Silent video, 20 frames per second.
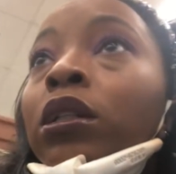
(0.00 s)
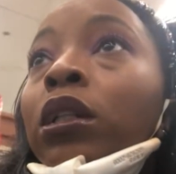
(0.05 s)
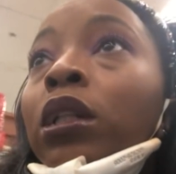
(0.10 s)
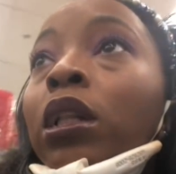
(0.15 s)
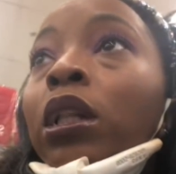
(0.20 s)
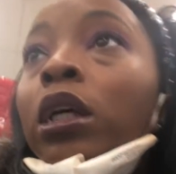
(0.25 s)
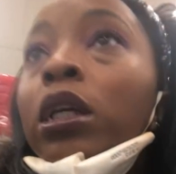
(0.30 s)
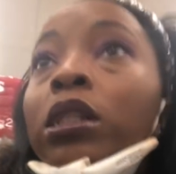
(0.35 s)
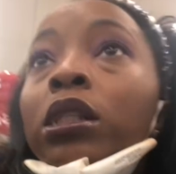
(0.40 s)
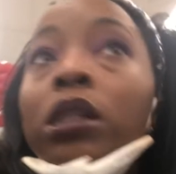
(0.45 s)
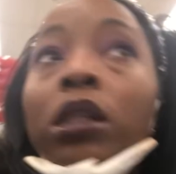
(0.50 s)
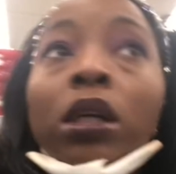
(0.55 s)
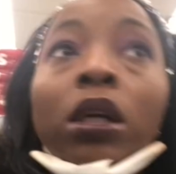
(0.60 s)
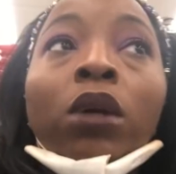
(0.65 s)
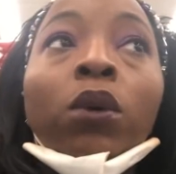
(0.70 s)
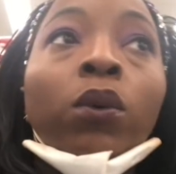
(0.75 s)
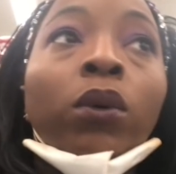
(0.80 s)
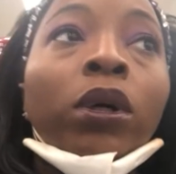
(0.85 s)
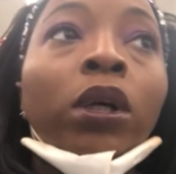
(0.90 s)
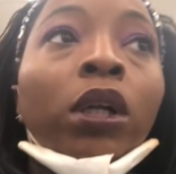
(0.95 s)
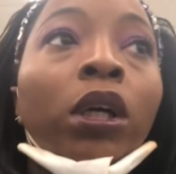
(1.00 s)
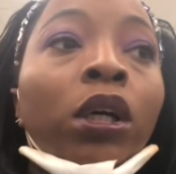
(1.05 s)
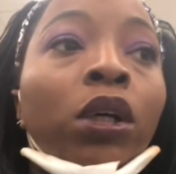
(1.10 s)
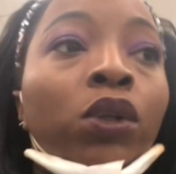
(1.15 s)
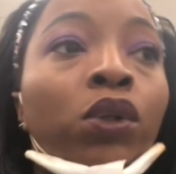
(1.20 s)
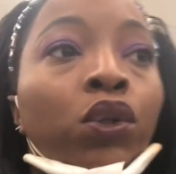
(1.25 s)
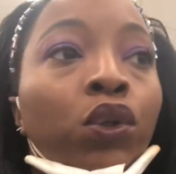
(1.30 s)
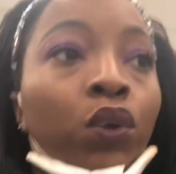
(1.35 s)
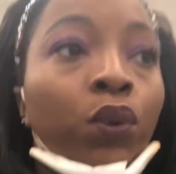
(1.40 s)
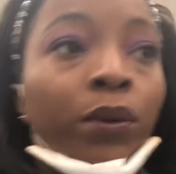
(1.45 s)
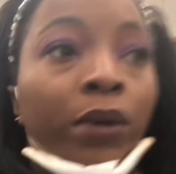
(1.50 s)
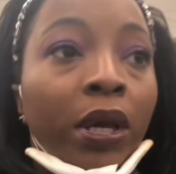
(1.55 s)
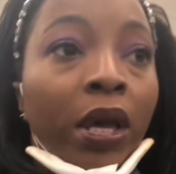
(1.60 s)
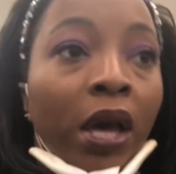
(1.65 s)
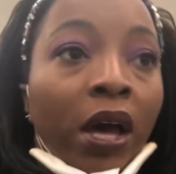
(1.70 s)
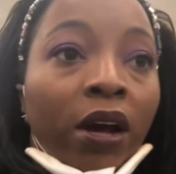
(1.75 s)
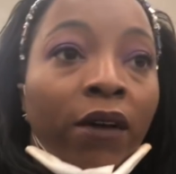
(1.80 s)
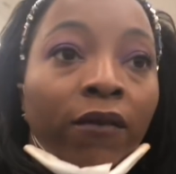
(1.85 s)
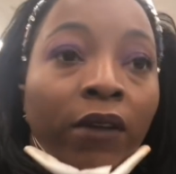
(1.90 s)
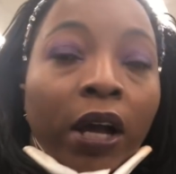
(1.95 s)
Let's see, what else do we
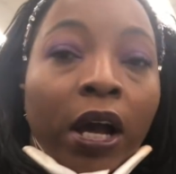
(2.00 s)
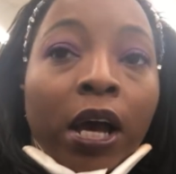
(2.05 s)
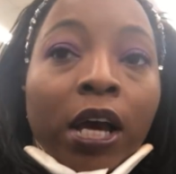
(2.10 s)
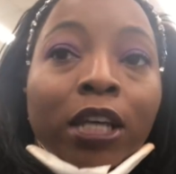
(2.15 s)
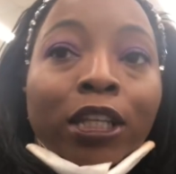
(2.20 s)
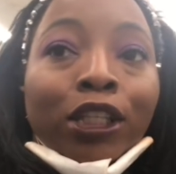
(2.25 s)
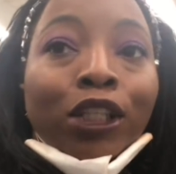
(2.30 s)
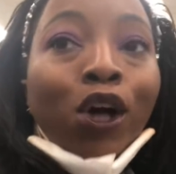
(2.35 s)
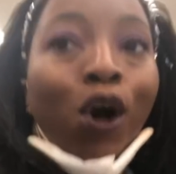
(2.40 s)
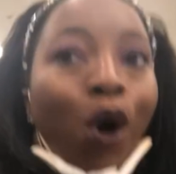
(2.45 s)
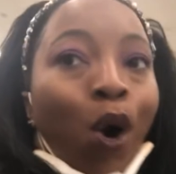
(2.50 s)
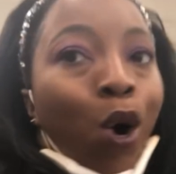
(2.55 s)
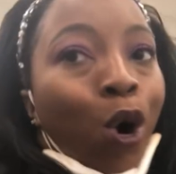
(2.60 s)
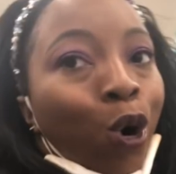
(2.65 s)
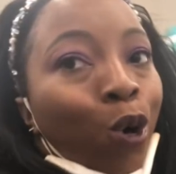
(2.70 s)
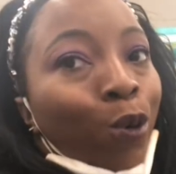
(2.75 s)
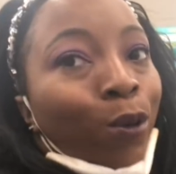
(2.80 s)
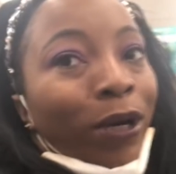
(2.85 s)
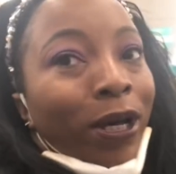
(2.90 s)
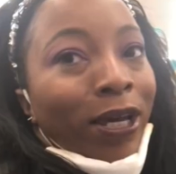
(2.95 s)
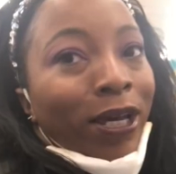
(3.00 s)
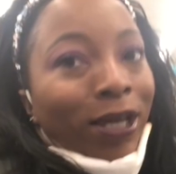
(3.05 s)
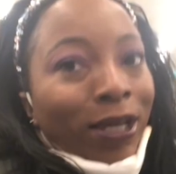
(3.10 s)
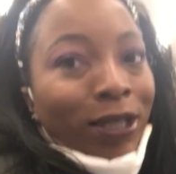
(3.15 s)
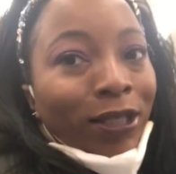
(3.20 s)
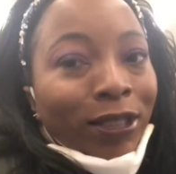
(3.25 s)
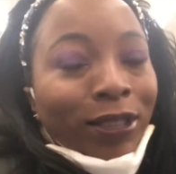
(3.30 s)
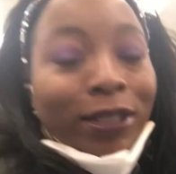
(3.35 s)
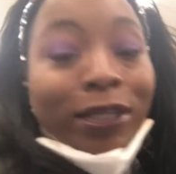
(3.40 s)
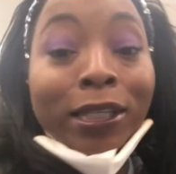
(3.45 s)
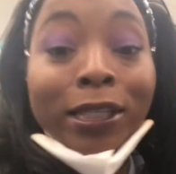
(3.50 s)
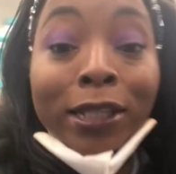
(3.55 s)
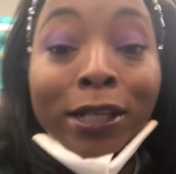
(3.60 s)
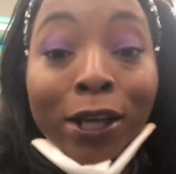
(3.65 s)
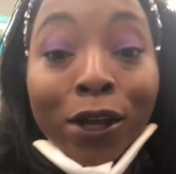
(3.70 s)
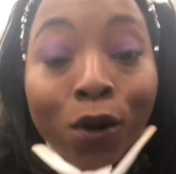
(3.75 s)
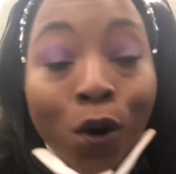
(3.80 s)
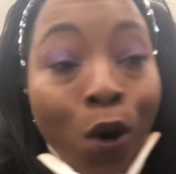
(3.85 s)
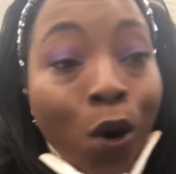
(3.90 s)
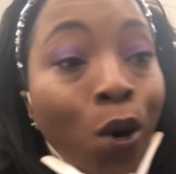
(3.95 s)
have, guys? Always. Let's look at
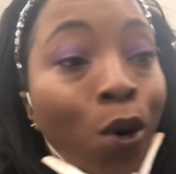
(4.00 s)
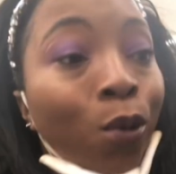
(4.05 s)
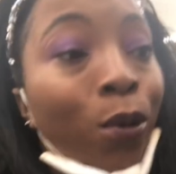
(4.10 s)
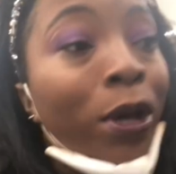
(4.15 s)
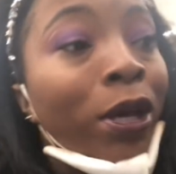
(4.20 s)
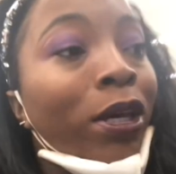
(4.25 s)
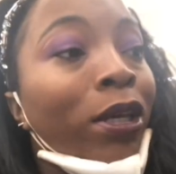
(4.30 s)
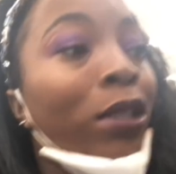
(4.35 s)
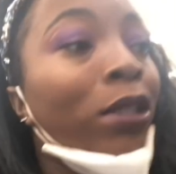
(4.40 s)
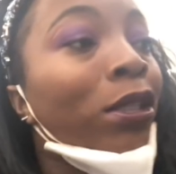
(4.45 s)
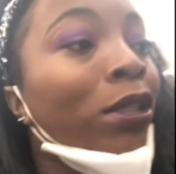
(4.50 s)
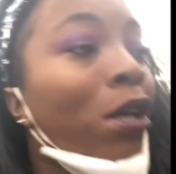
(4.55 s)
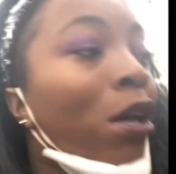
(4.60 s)
Always.